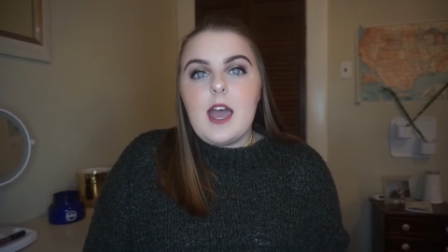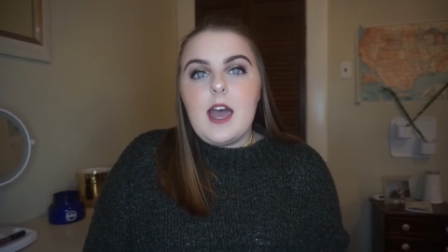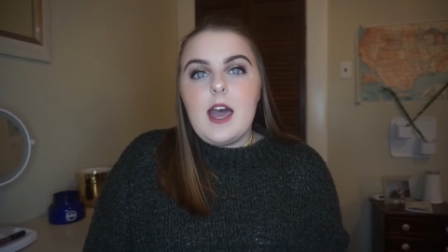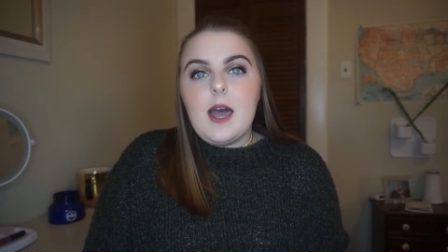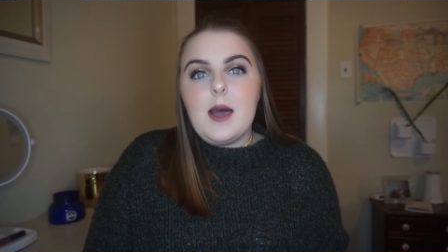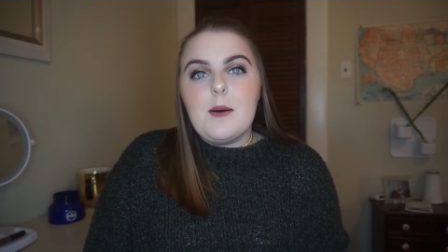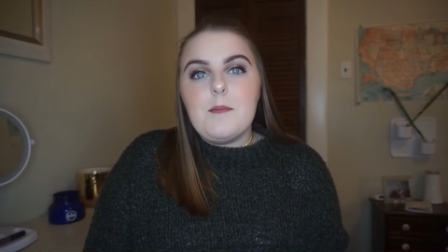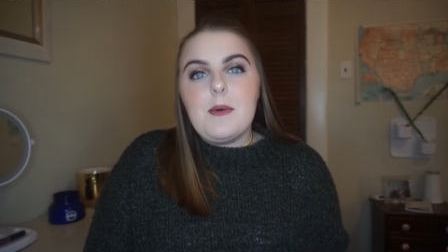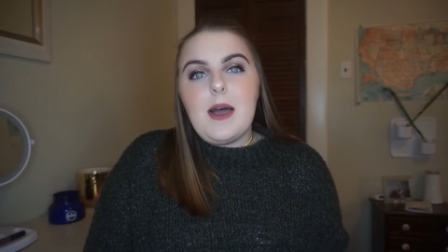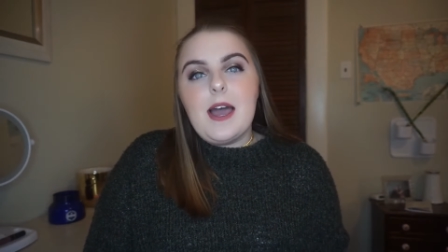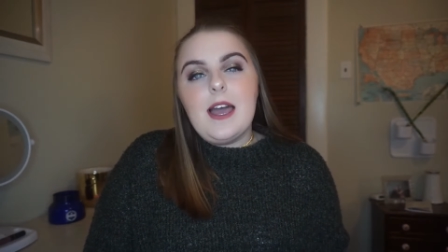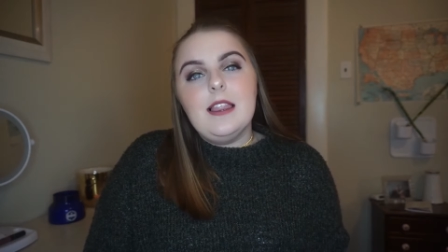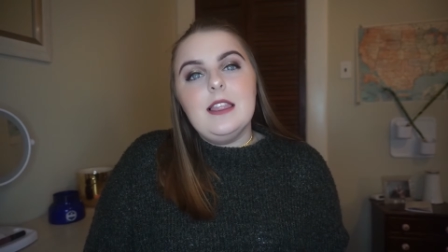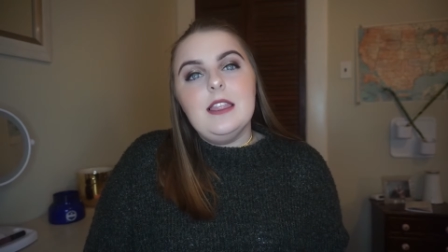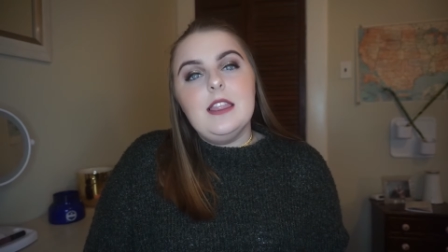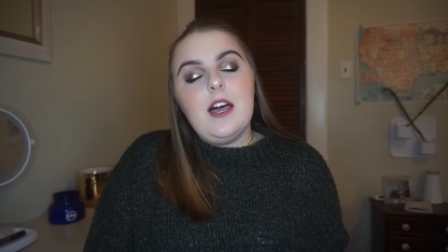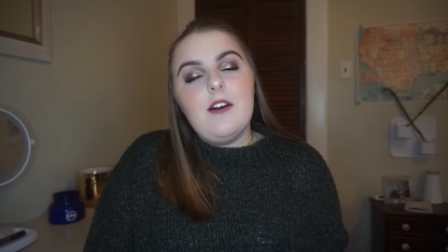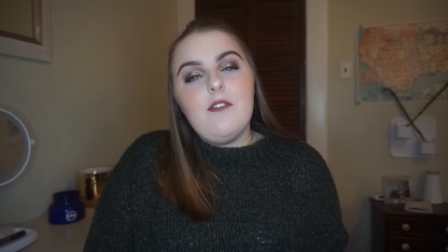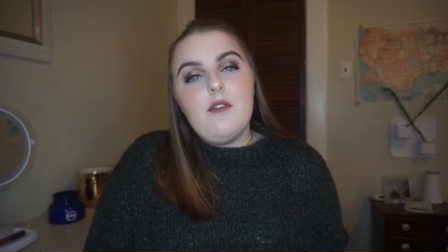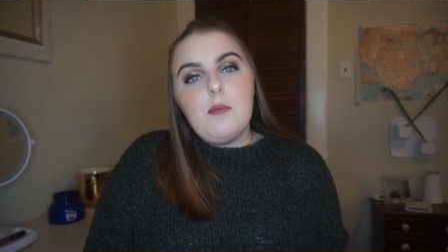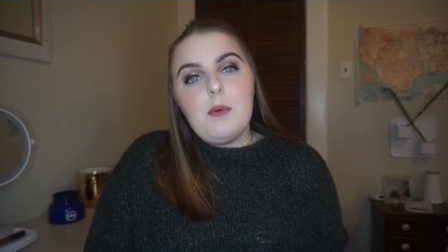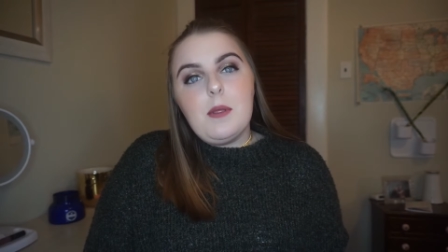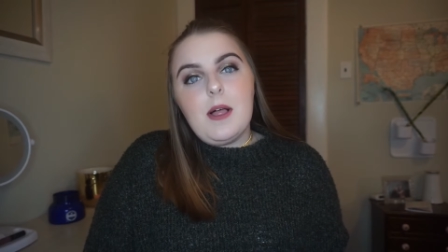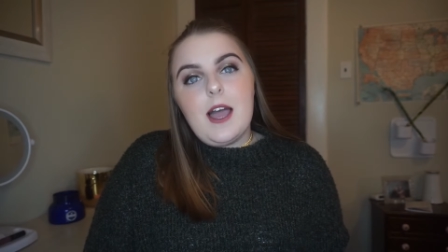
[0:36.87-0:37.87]
I
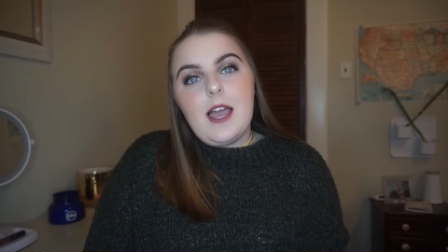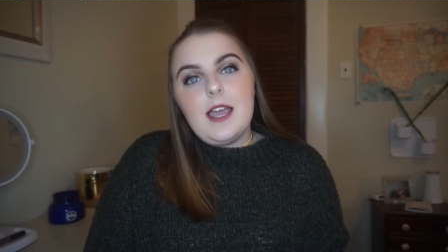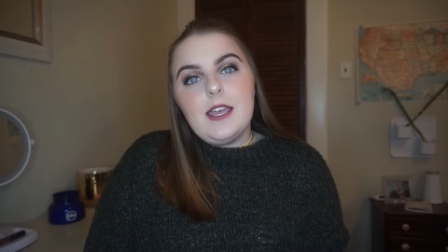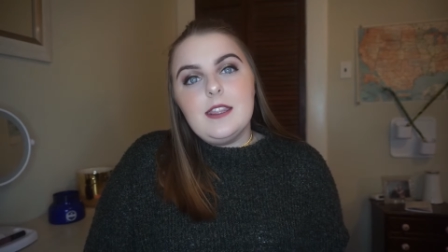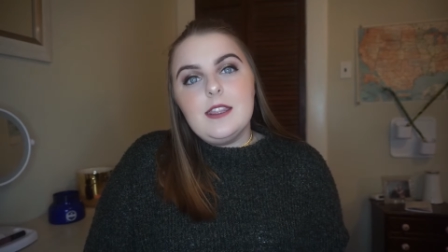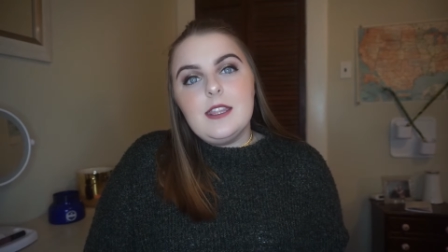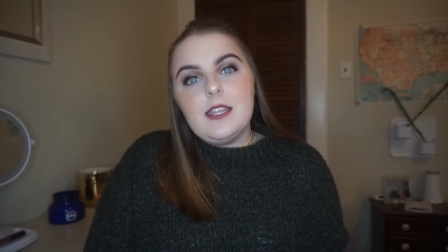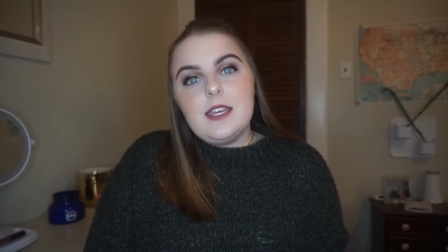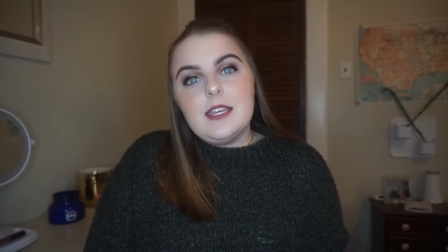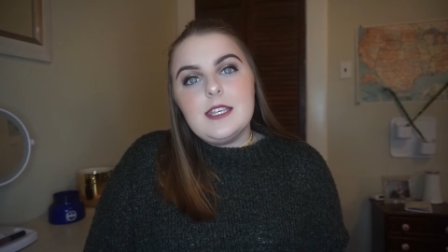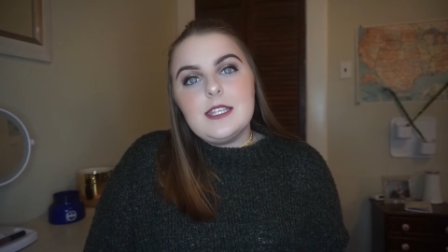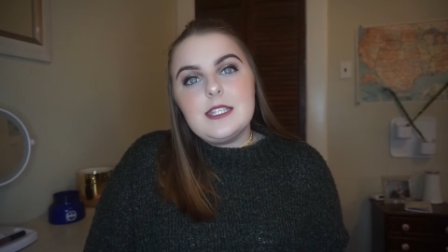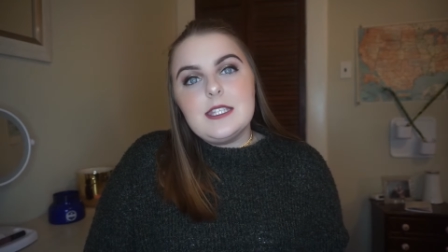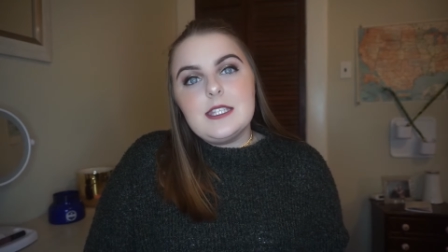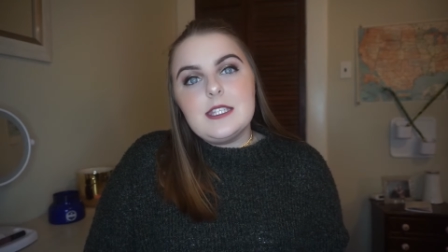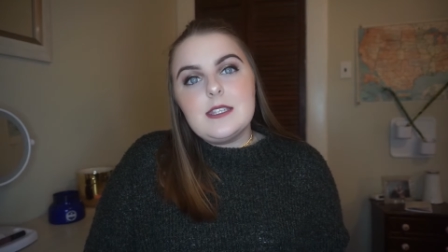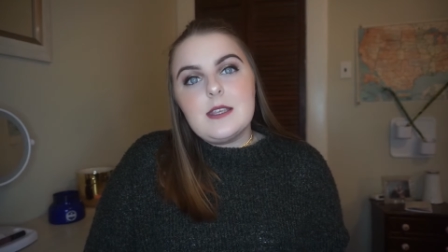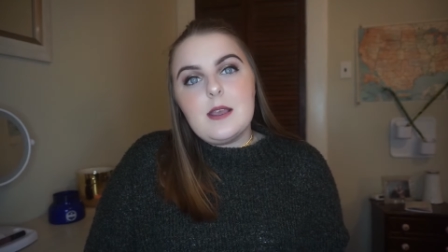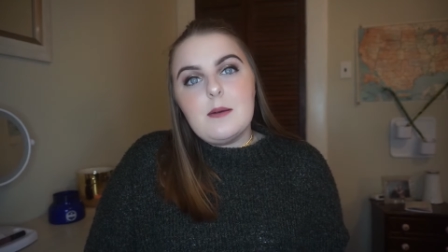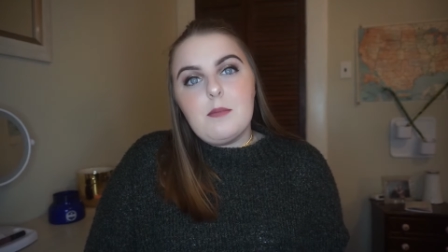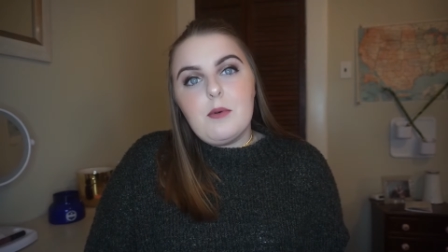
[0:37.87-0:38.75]
love applying this